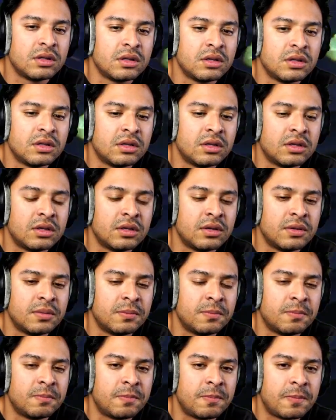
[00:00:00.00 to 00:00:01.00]
mentioned
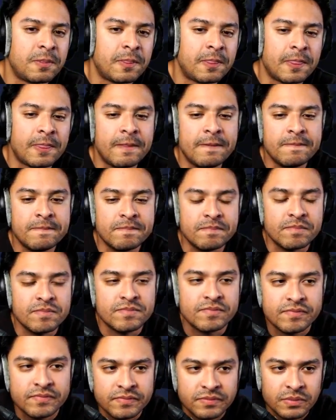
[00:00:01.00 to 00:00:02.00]
earlier, Kalkaro
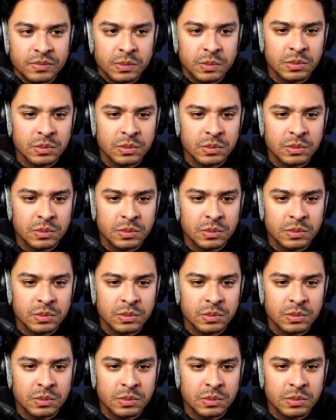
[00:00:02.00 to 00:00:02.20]
is a good